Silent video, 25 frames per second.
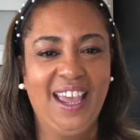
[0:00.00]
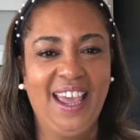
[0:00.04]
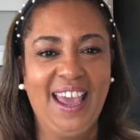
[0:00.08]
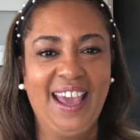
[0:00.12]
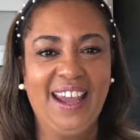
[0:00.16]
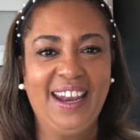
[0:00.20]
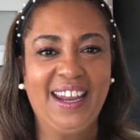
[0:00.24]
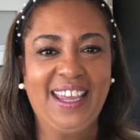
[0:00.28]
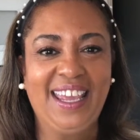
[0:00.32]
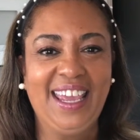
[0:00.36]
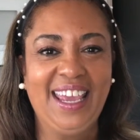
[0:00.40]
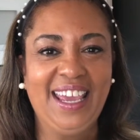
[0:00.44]

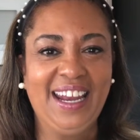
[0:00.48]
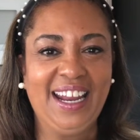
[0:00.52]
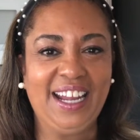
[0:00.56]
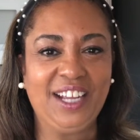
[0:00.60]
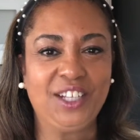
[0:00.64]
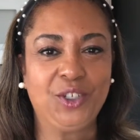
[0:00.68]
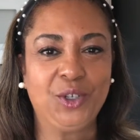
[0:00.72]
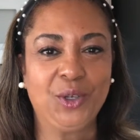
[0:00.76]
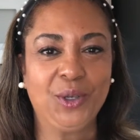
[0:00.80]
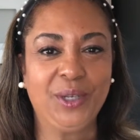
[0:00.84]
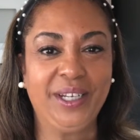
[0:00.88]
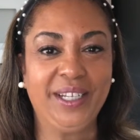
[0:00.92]
And again, I
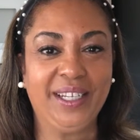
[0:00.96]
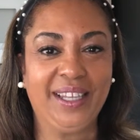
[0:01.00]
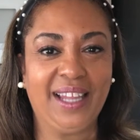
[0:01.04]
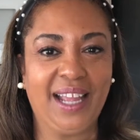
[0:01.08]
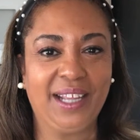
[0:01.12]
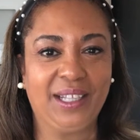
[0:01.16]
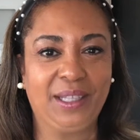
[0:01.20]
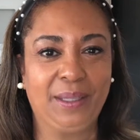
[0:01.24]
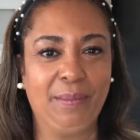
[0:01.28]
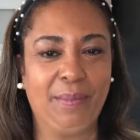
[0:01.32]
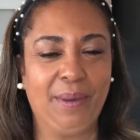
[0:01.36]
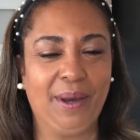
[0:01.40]
treat it
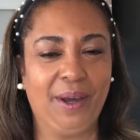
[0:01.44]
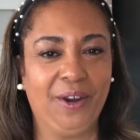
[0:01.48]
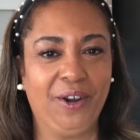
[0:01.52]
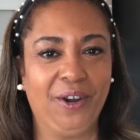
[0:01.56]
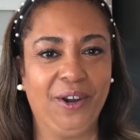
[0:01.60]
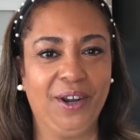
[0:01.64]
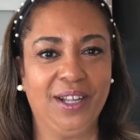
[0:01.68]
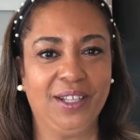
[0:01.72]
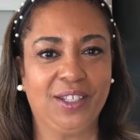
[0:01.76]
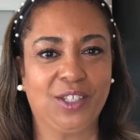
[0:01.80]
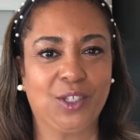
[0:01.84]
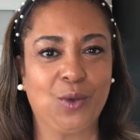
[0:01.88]
like the
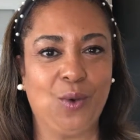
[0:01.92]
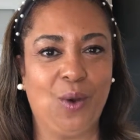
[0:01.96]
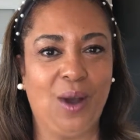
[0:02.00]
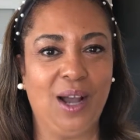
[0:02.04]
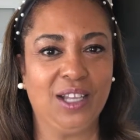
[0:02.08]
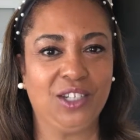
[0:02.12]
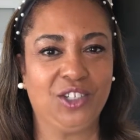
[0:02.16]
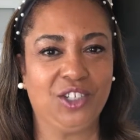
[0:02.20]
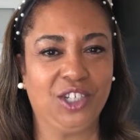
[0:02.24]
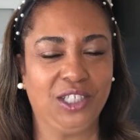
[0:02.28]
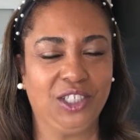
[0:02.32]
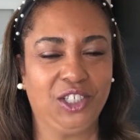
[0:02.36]
butternut
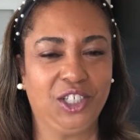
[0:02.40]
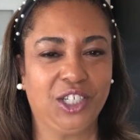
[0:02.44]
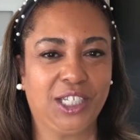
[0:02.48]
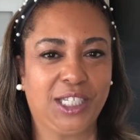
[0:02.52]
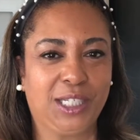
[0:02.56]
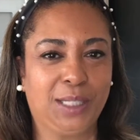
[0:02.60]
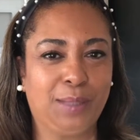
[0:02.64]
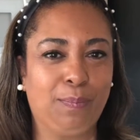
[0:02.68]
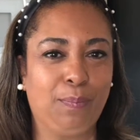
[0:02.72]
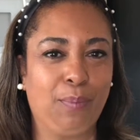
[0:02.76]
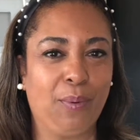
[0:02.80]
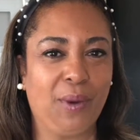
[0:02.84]
squash. I
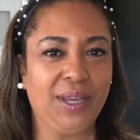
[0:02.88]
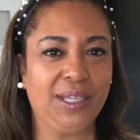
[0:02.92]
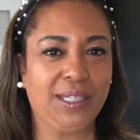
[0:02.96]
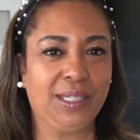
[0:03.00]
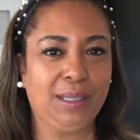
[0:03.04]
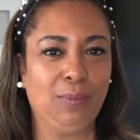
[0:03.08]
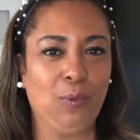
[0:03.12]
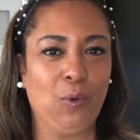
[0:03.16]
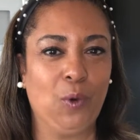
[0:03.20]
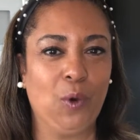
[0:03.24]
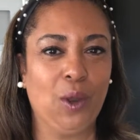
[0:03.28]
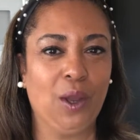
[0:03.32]
just spray
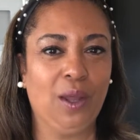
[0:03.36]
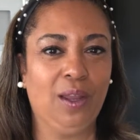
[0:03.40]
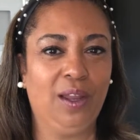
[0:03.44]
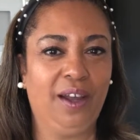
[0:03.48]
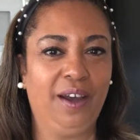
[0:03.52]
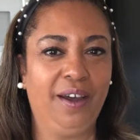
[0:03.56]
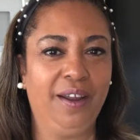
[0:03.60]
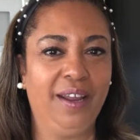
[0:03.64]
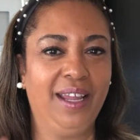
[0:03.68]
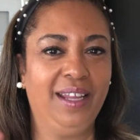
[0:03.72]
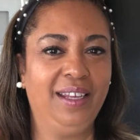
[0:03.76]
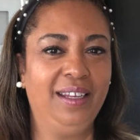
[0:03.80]
some oil
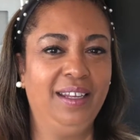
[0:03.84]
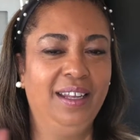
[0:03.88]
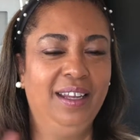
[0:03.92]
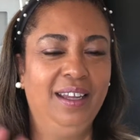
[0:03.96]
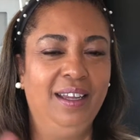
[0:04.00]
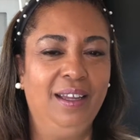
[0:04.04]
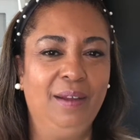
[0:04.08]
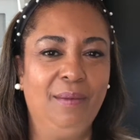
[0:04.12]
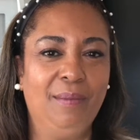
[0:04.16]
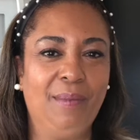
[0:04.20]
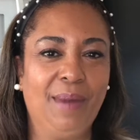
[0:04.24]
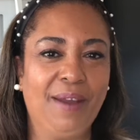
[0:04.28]
on it,
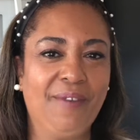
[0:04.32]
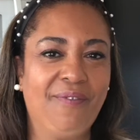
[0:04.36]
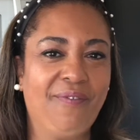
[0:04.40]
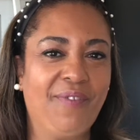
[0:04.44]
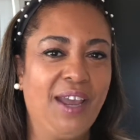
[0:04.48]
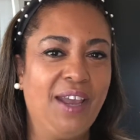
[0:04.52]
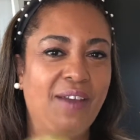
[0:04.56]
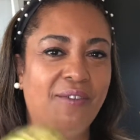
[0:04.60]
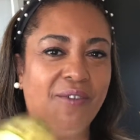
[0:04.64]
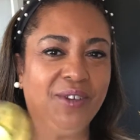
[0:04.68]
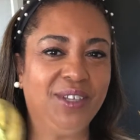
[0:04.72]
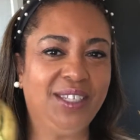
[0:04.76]
my
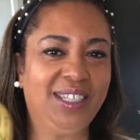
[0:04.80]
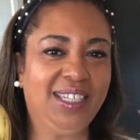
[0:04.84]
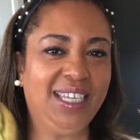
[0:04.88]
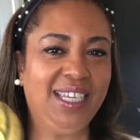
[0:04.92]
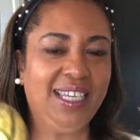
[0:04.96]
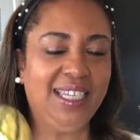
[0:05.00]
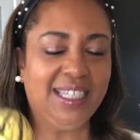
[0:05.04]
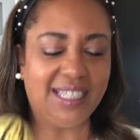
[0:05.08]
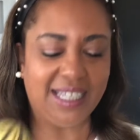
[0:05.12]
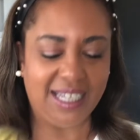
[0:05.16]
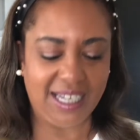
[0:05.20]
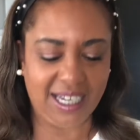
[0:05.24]
favorite
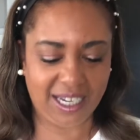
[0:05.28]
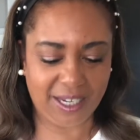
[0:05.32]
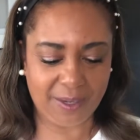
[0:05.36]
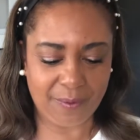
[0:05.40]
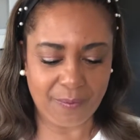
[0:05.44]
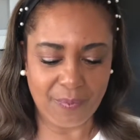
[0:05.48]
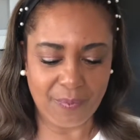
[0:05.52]
seasoning,